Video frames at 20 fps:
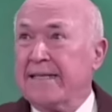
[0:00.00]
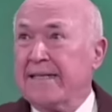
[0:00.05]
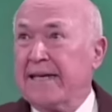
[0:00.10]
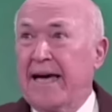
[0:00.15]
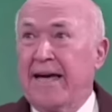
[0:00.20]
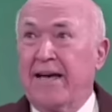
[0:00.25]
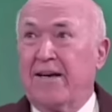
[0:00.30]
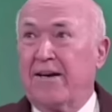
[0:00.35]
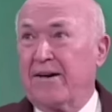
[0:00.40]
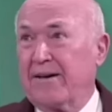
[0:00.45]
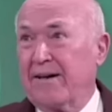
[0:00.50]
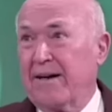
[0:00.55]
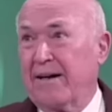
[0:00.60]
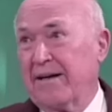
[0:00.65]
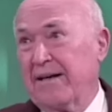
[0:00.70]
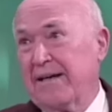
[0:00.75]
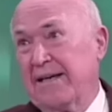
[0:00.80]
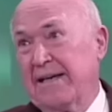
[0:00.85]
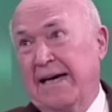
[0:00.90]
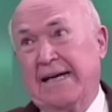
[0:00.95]
tanker
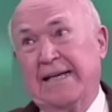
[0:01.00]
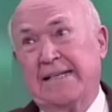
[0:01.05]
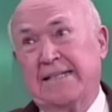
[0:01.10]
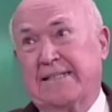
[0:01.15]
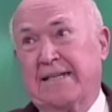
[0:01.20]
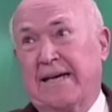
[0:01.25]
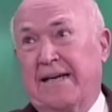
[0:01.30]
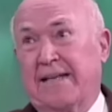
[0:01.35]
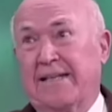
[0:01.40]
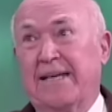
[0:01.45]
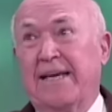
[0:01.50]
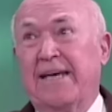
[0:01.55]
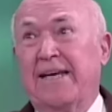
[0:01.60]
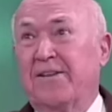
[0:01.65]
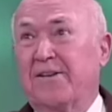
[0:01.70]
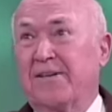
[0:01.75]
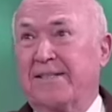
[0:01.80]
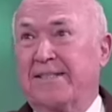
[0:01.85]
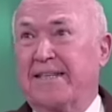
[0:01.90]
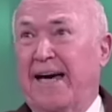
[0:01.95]
guys on
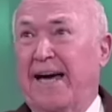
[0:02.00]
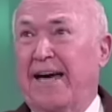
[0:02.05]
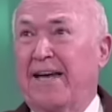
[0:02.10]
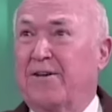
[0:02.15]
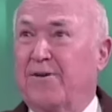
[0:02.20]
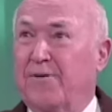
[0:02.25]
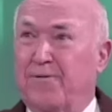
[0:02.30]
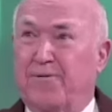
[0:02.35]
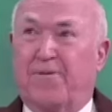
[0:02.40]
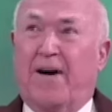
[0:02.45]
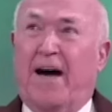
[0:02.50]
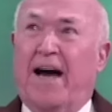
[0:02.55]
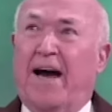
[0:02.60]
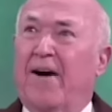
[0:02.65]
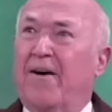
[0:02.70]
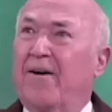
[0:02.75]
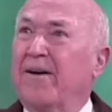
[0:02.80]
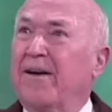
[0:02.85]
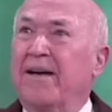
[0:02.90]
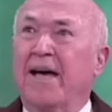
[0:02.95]
either side to
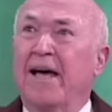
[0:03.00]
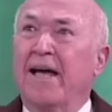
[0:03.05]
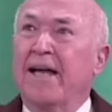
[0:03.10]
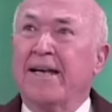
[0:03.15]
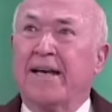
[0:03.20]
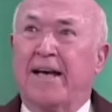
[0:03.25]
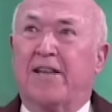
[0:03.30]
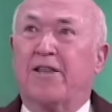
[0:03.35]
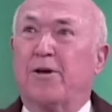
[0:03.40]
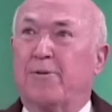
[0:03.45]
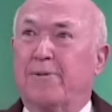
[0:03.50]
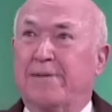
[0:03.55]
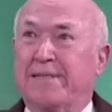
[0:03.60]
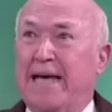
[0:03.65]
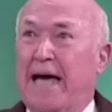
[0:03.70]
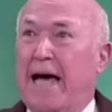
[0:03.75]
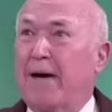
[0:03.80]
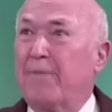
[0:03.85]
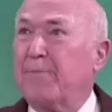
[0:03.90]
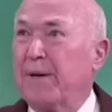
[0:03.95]
fire and nothing
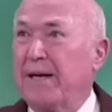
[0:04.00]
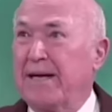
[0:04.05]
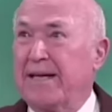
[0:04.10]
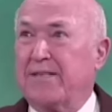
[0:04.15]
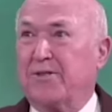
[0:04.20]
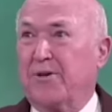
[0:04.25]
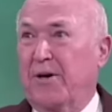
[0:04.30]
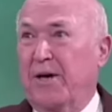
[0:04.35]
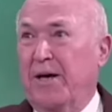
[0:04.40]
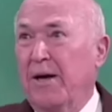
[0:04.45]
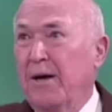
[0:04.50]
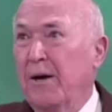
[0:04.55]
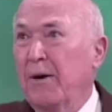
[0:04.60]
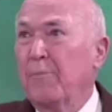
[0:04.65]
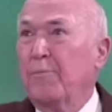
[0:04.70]
was happening, so he